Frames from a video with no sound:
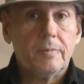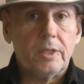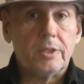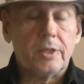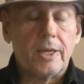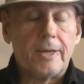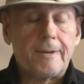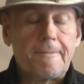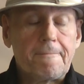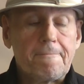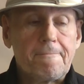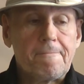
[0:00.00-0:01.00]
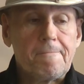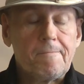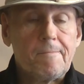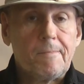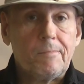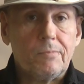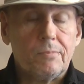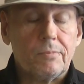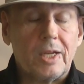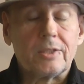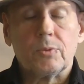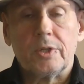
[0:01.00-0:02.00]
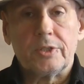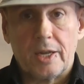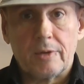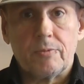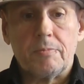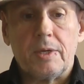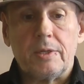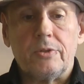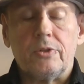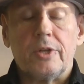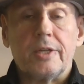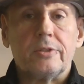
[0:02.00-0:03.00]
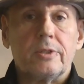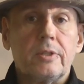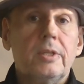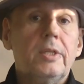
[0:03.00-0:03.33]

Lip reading: each letter. That's what it's like for many dyslexic.